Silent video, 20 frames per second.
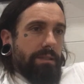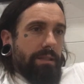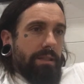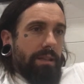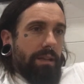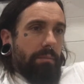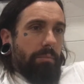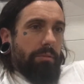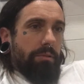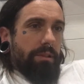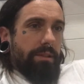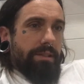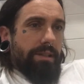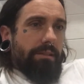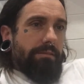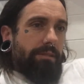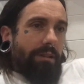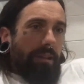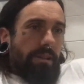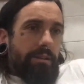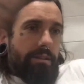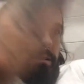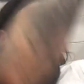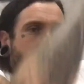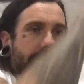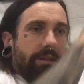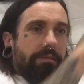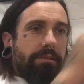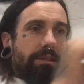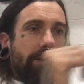I pull a tarot
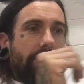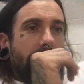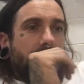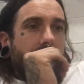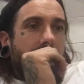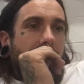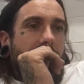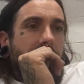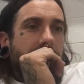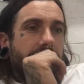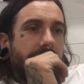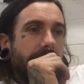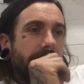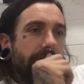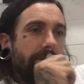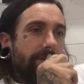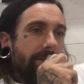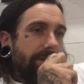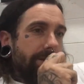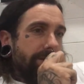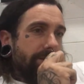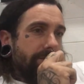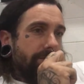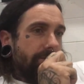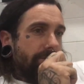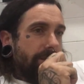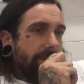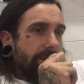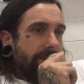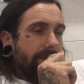card out for you and it's a
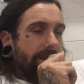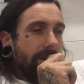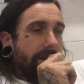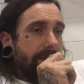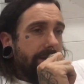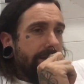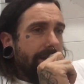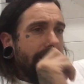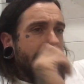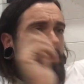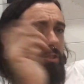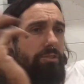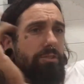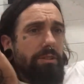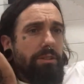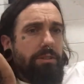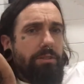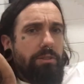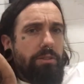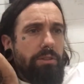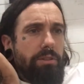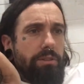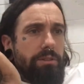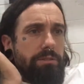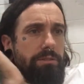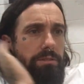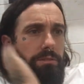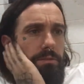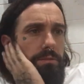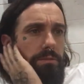strength card. Is that good?
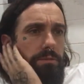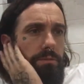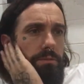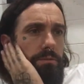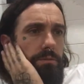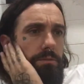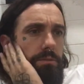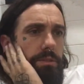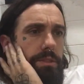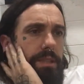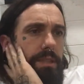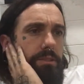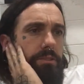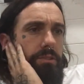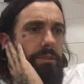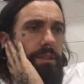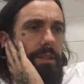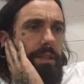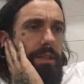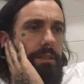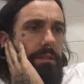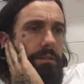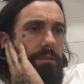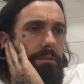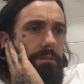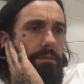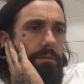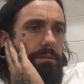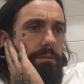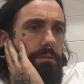Is that a good thing?
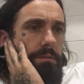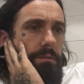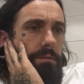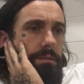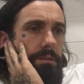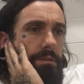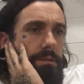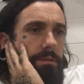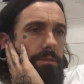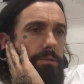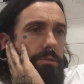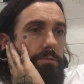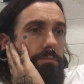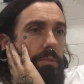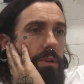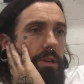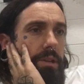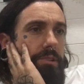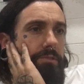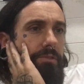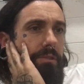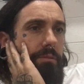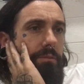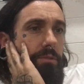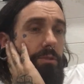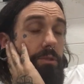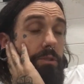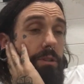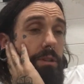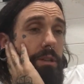Does Martin drink
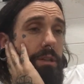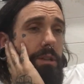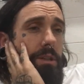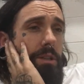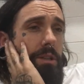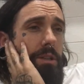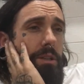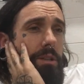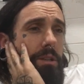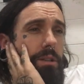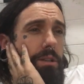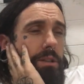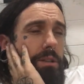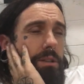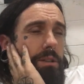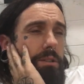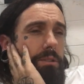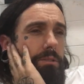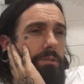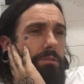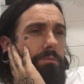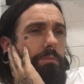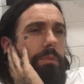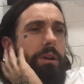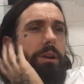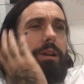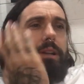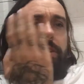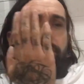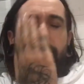water? Does
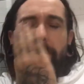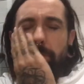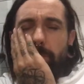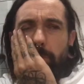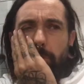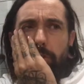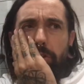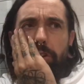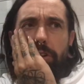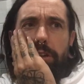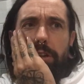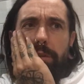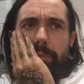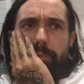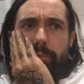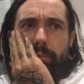Martin drink water?